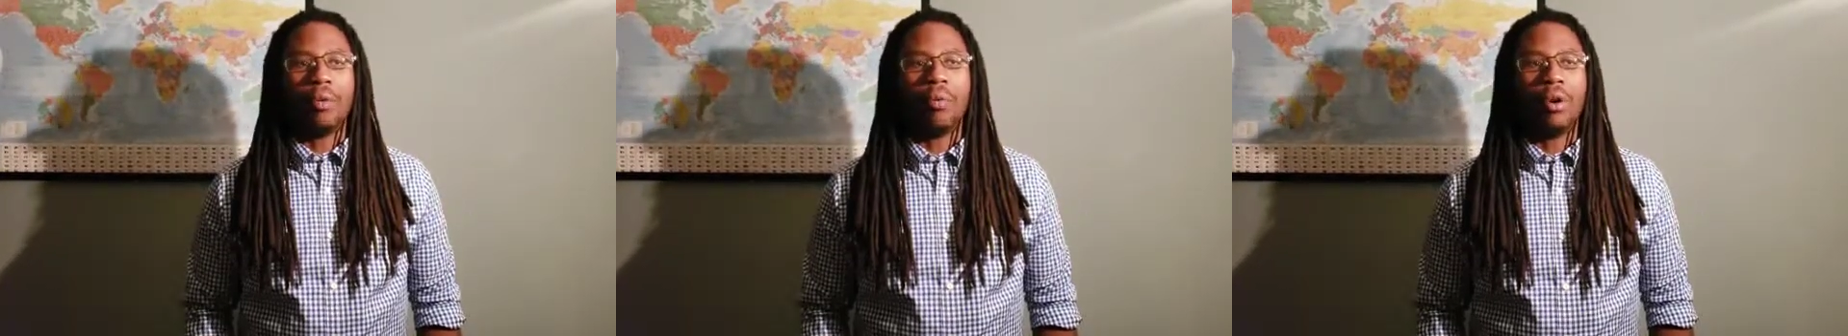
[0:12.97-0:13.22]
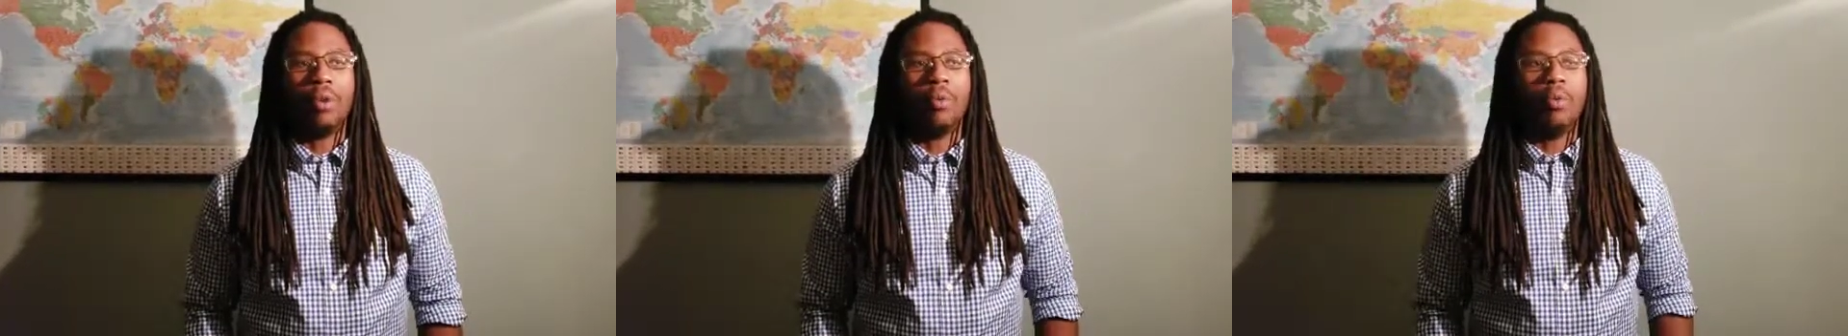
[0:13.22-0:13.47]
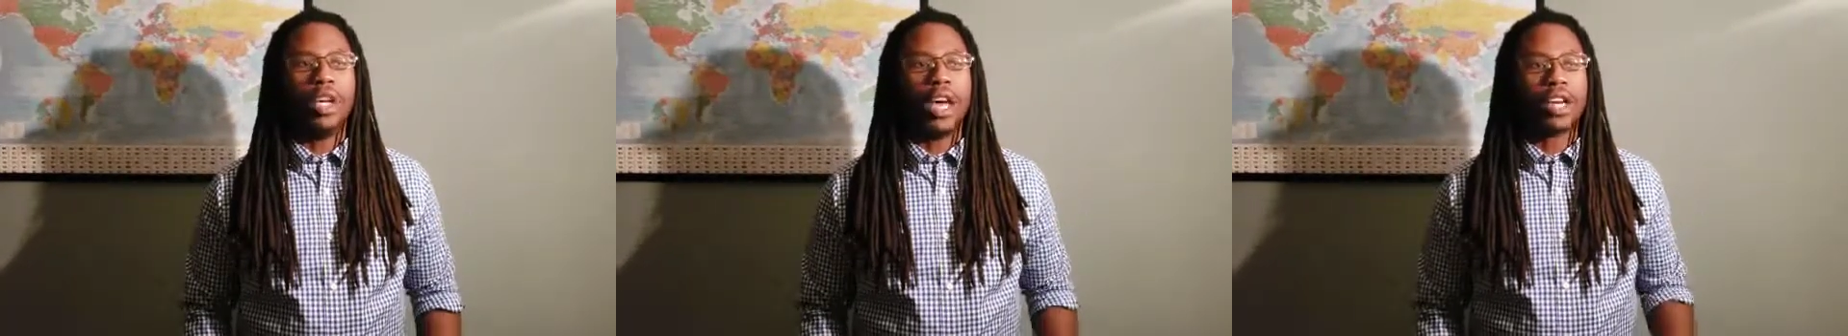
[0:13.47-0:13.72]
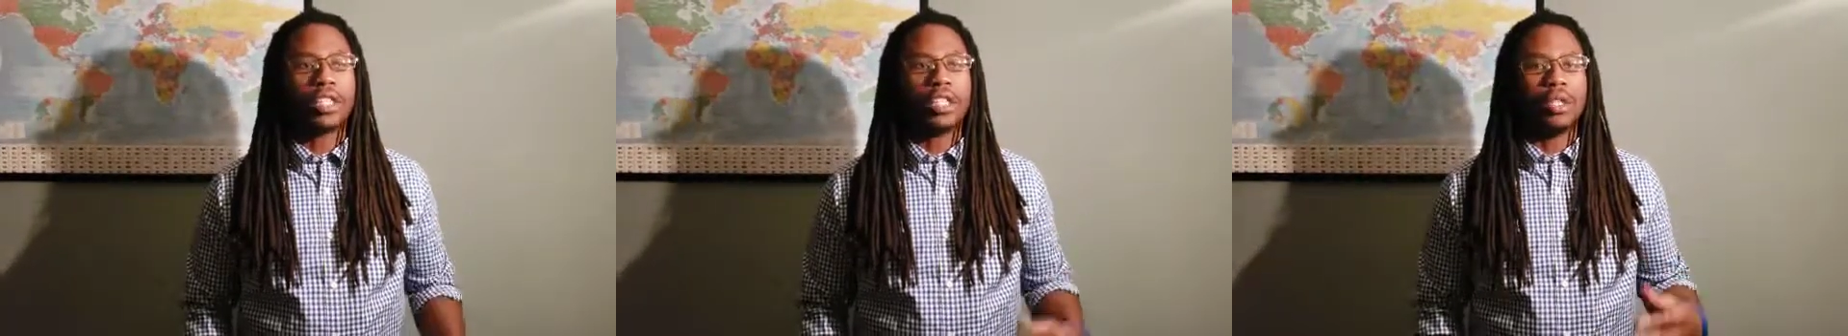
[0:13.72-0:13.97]
when we
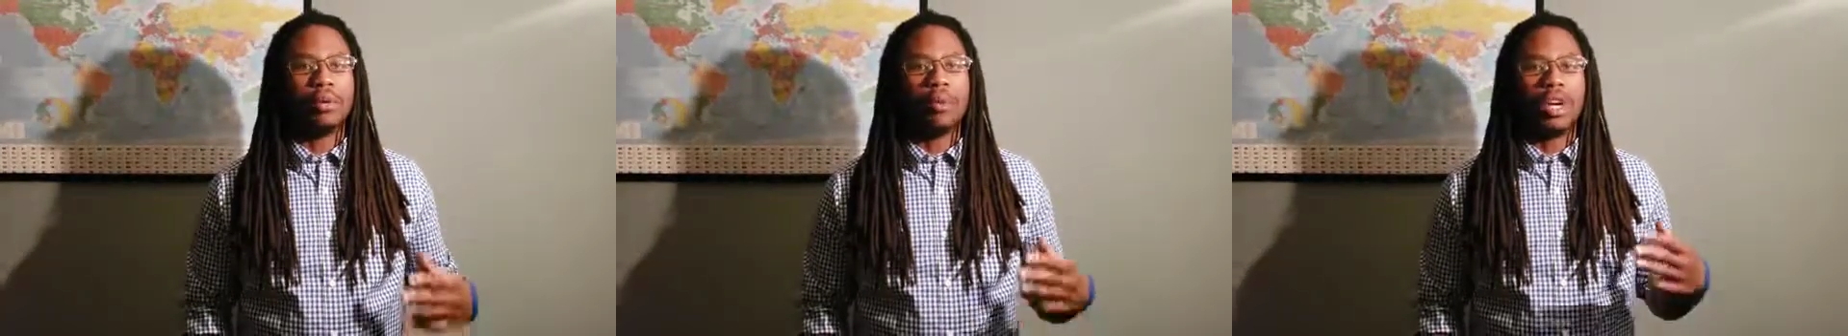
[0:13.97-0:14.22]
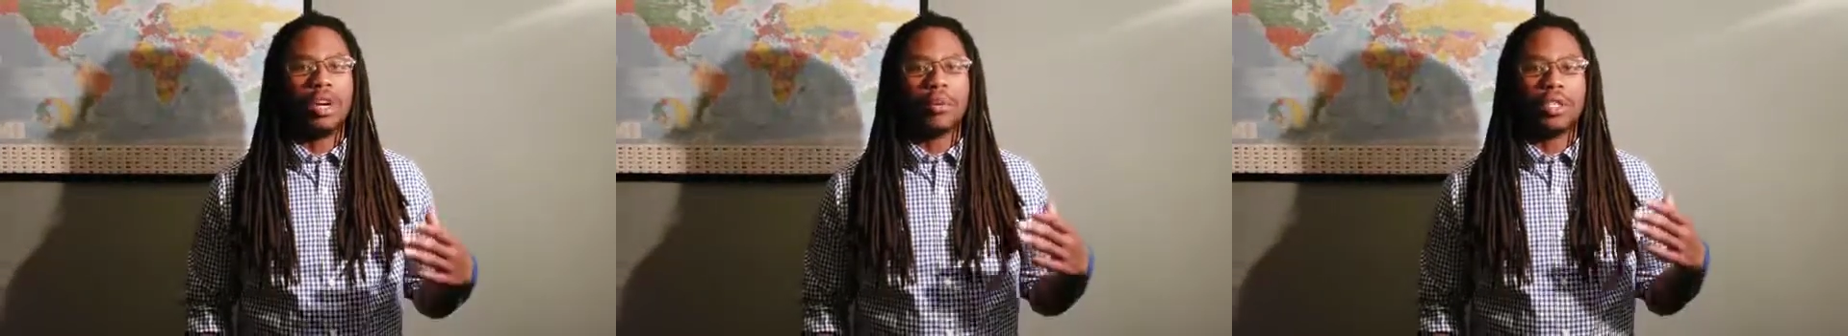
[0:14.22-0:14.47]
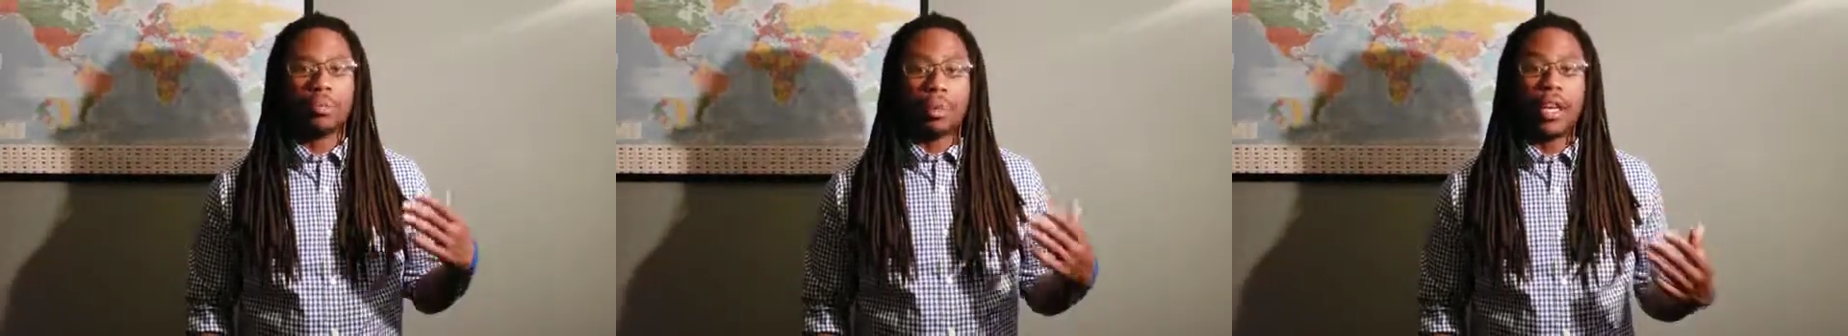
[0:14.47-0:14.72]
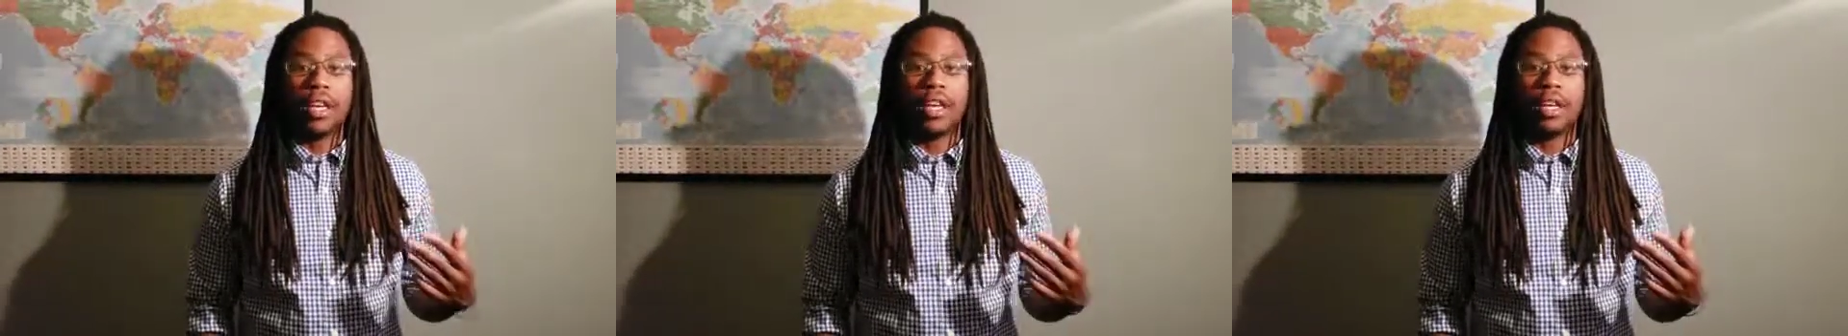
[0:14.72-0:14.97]
actually went up to the
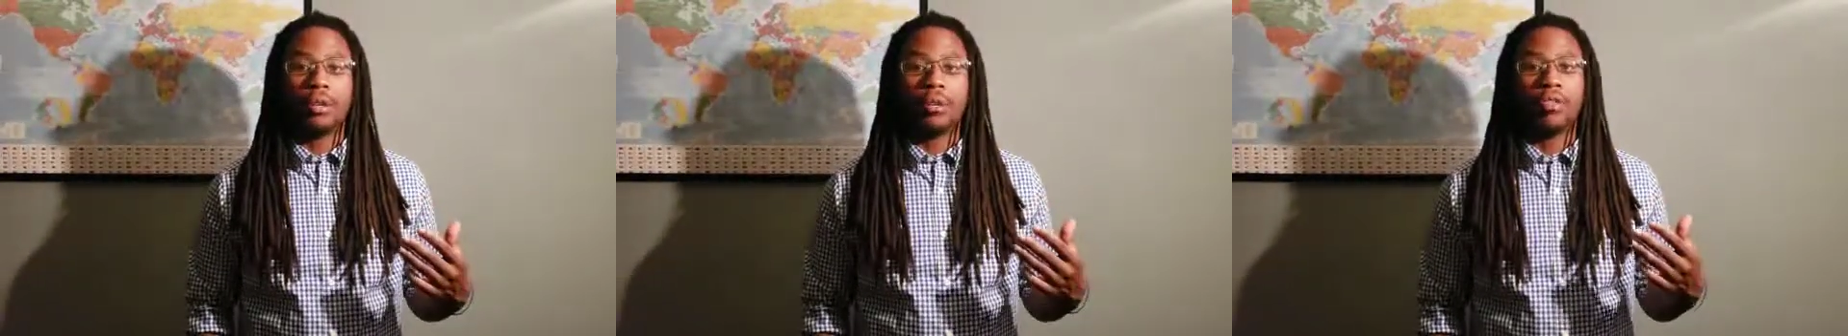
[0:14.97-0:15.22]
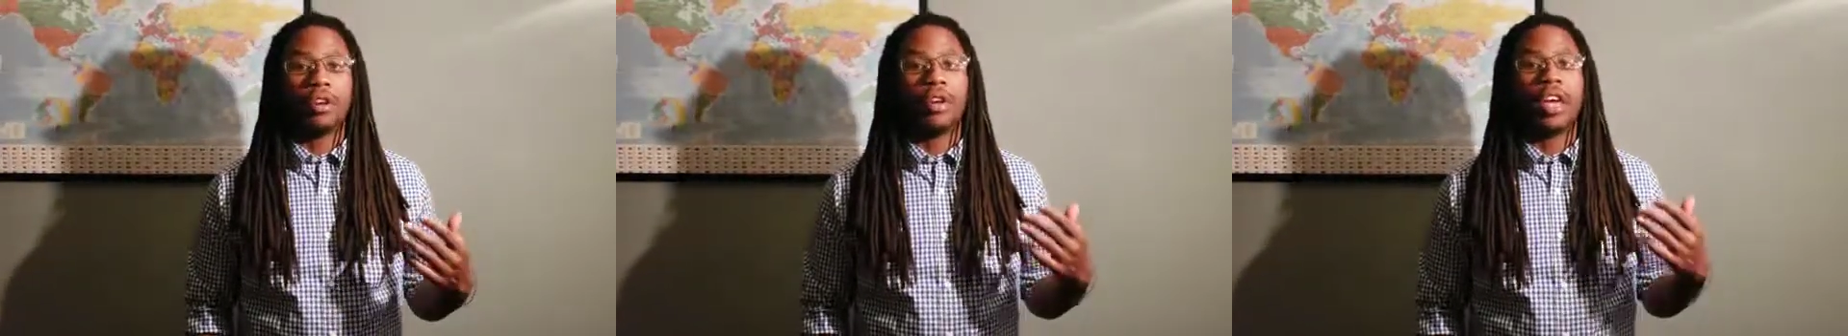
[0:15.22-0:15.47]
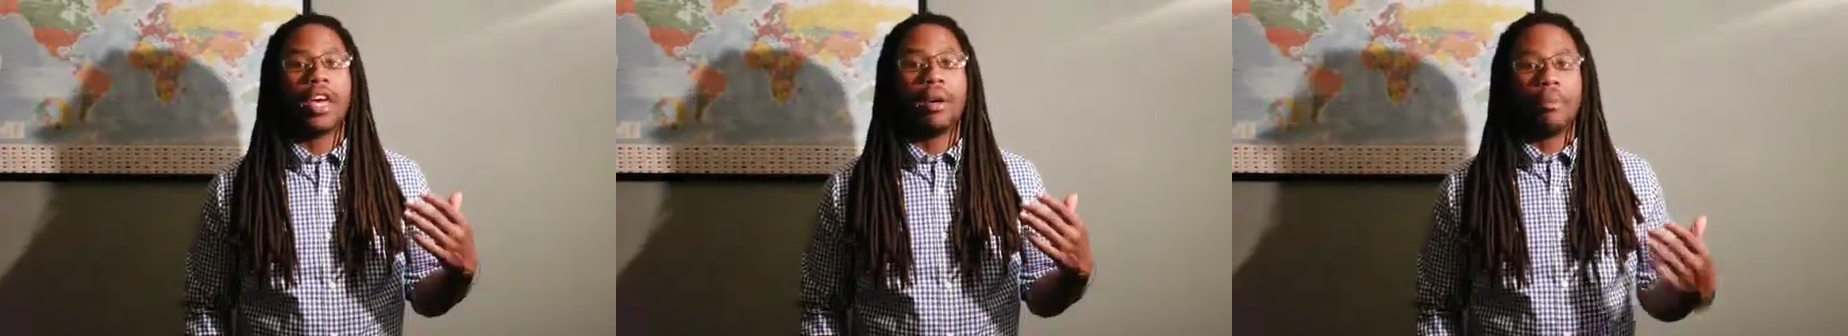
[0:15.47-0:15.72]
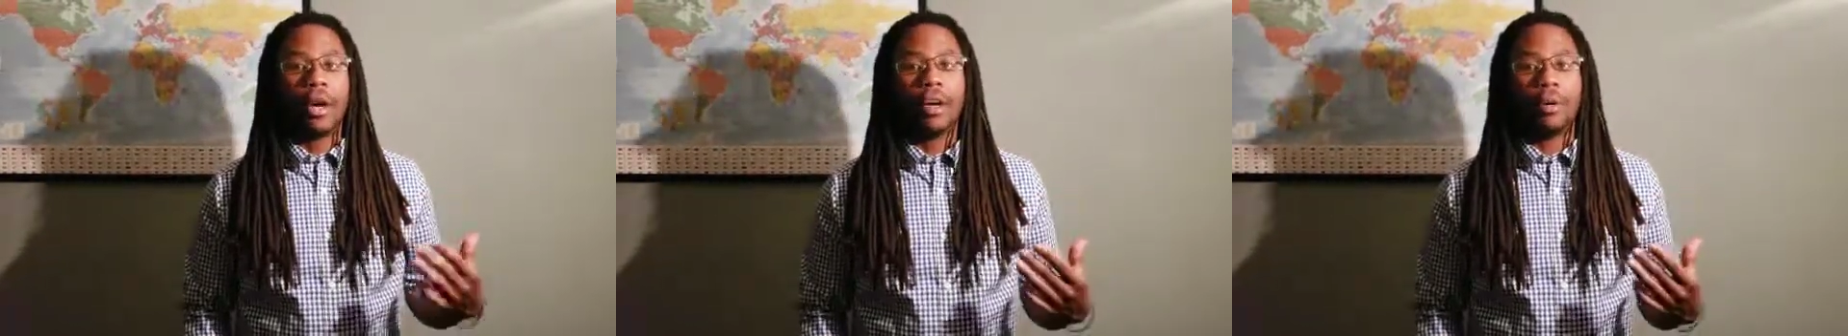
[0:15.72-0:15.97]
Panhandle for Hurricane
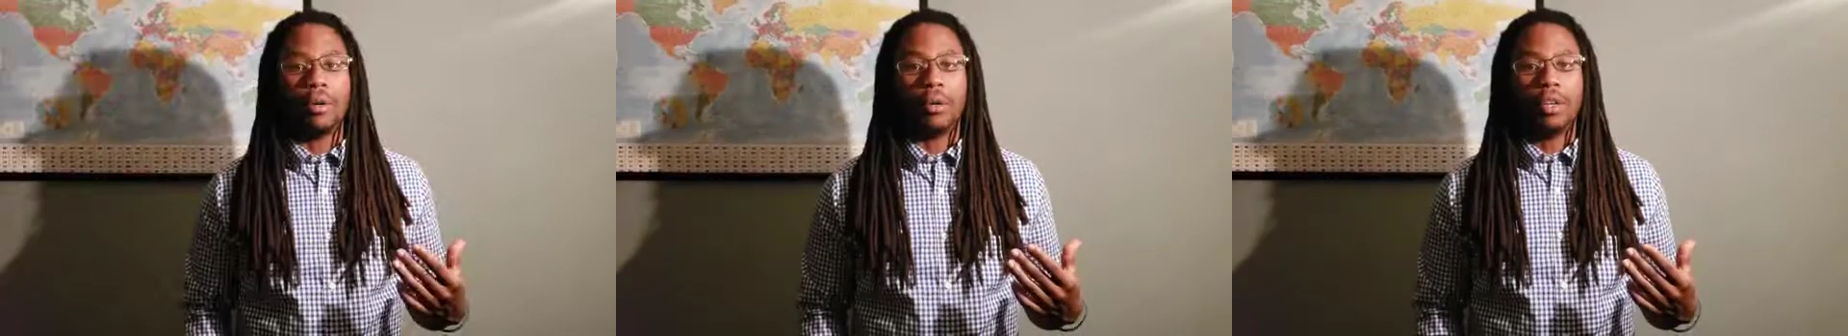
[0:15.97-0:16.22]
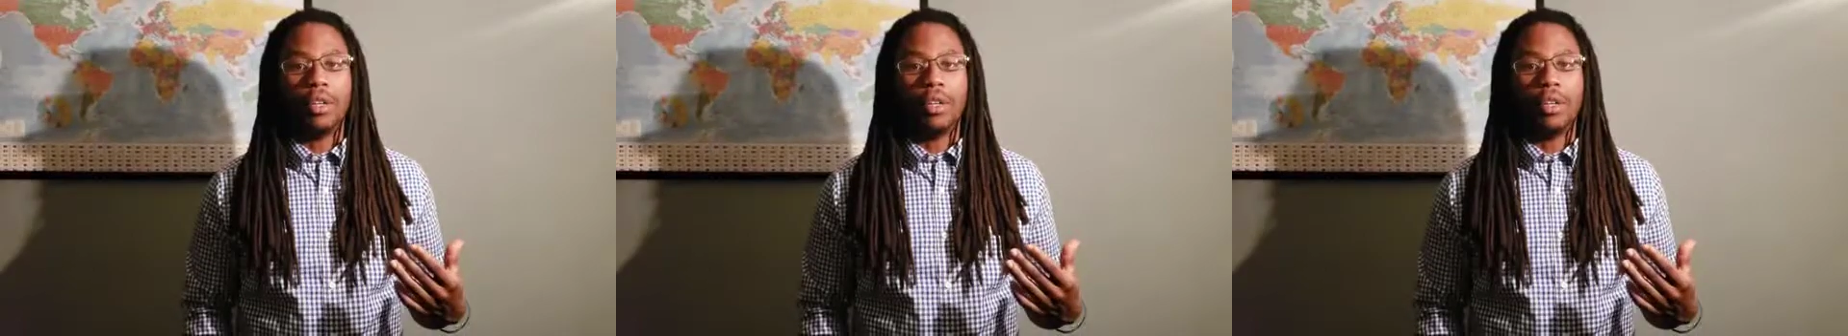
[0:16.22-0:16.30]
Michael.